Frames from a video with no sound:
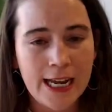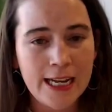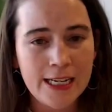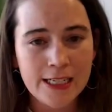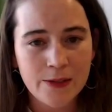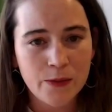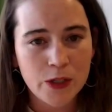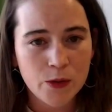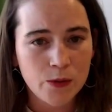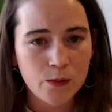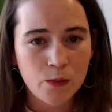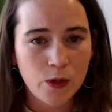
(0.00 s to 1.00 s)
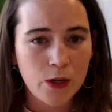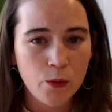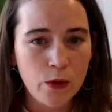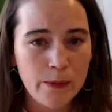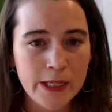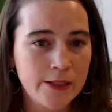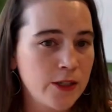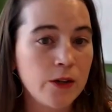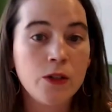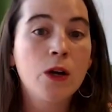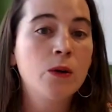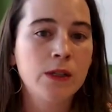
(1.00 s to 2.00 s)
80s in which, women saw
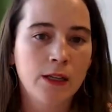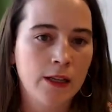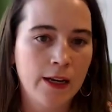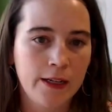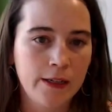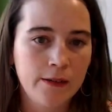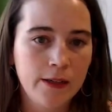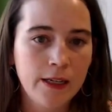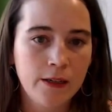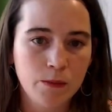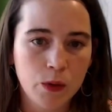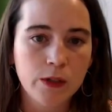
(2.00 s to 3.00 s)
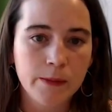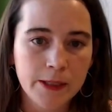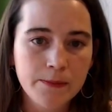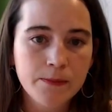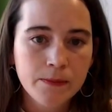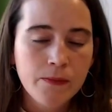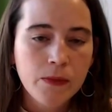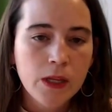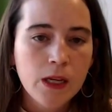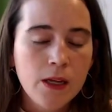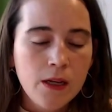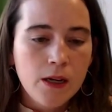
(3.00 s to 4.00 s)
no decline in employment.
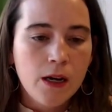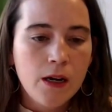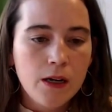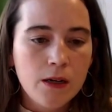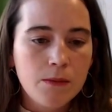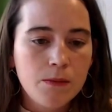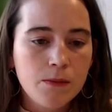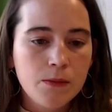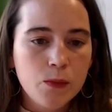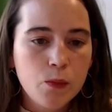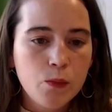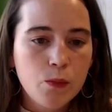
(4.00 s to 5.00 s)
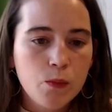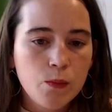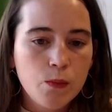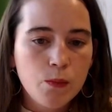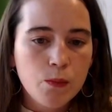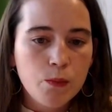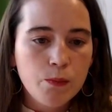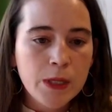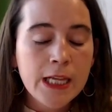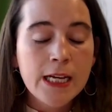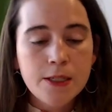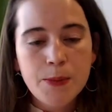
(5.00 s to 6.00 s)
Mm-hmm. But
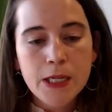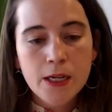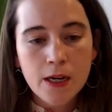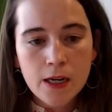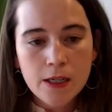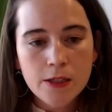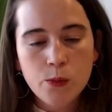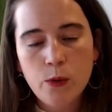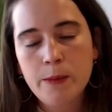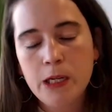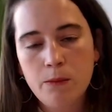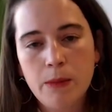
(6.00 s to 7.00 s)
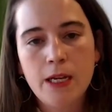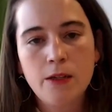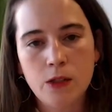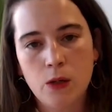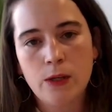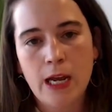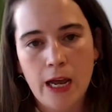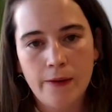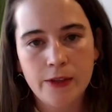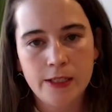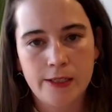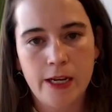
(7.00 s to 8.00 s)
that's because women and men don't have
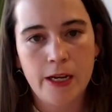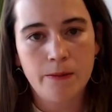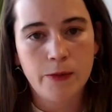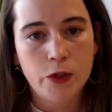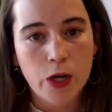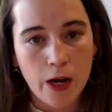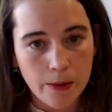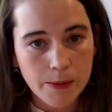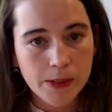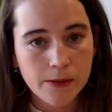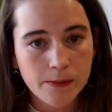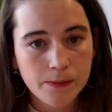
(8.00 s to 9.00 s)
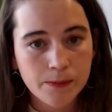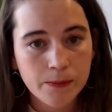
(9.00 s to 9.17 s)
the same jobs.